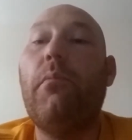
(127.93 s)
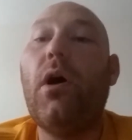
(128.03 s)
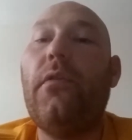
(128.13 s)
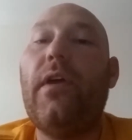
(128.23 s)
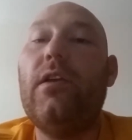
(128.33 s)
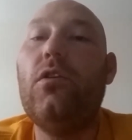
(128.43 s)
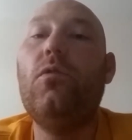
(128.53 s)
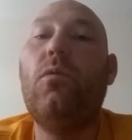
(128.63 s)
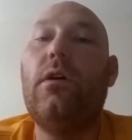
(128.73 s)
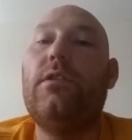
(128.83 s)
but they
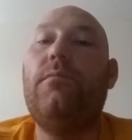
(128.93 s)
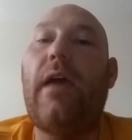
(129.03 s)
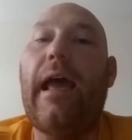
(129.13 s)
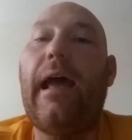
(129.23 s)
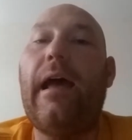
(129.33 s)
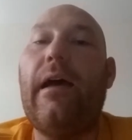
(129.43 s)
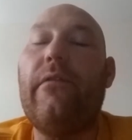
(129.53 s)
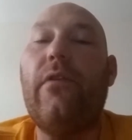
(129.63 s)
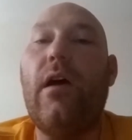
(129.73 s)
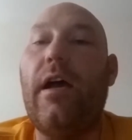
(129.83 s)
do want to
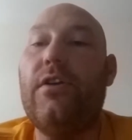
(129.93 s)
have